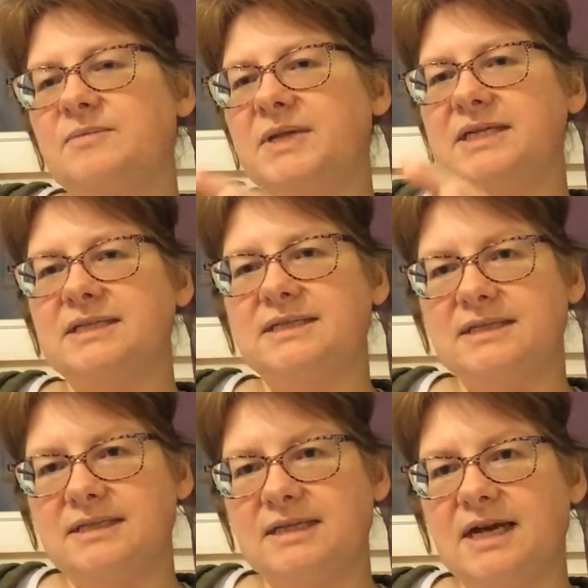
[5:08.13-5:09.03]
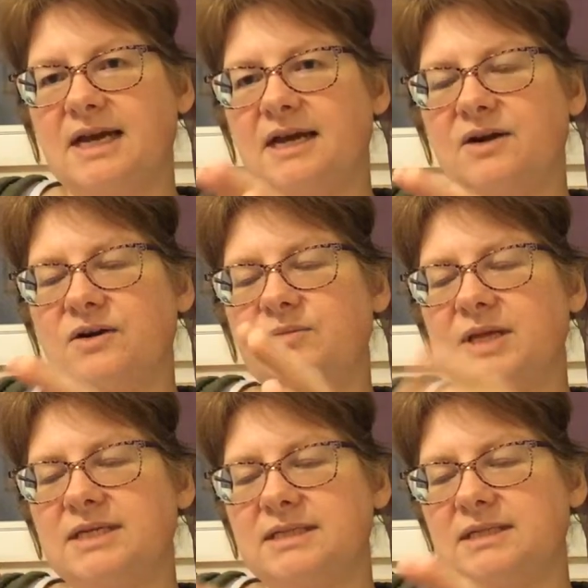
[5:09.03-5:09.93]
places to stay, or
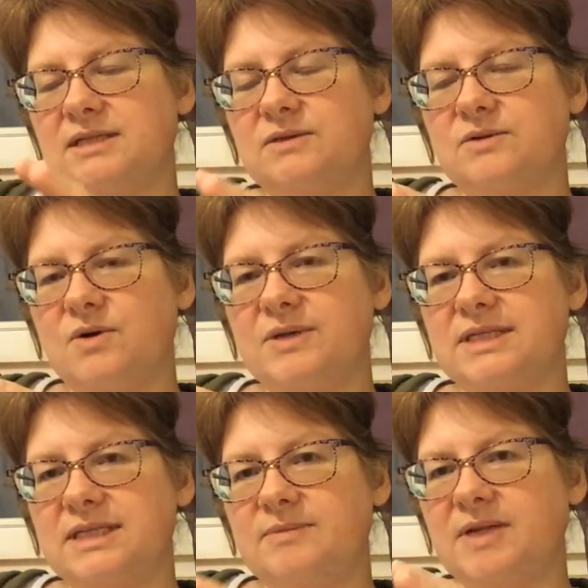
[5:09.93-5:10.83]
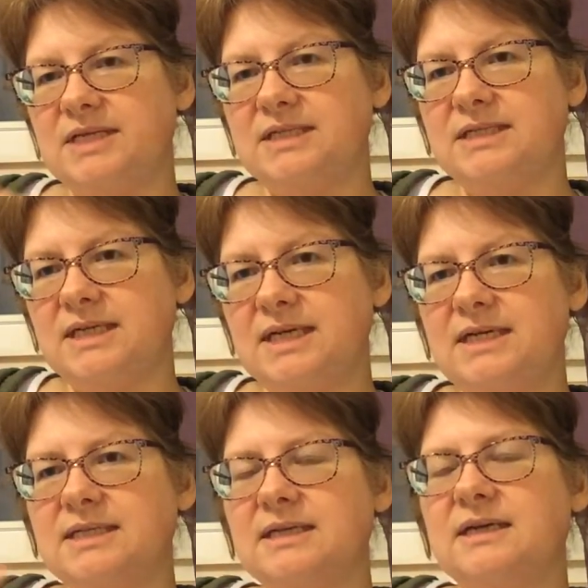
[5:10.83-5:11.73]
places to go and see, places to
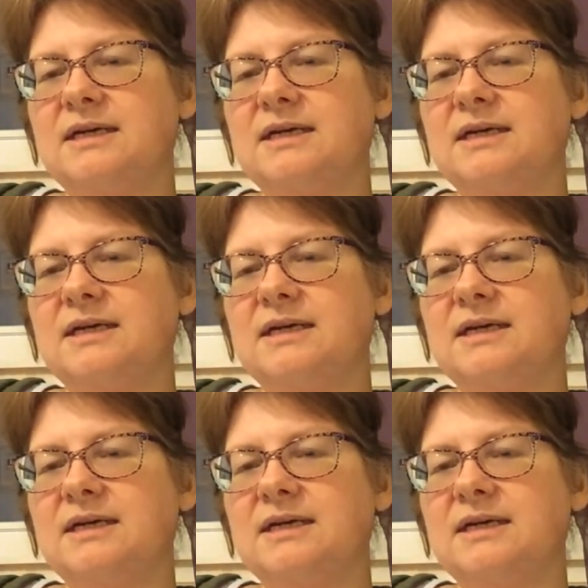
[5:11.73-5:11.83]
eat.